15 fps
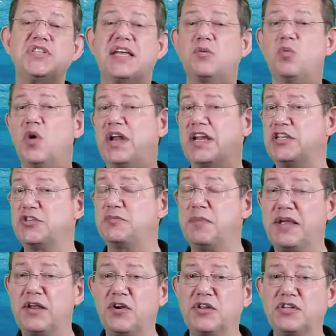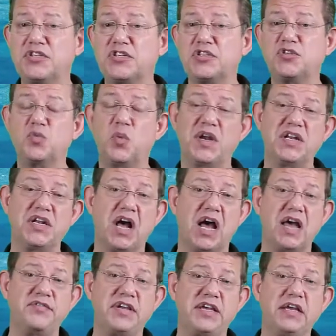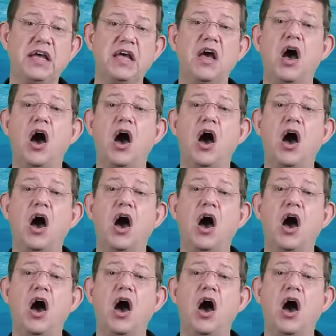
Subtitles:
that one experiences when diving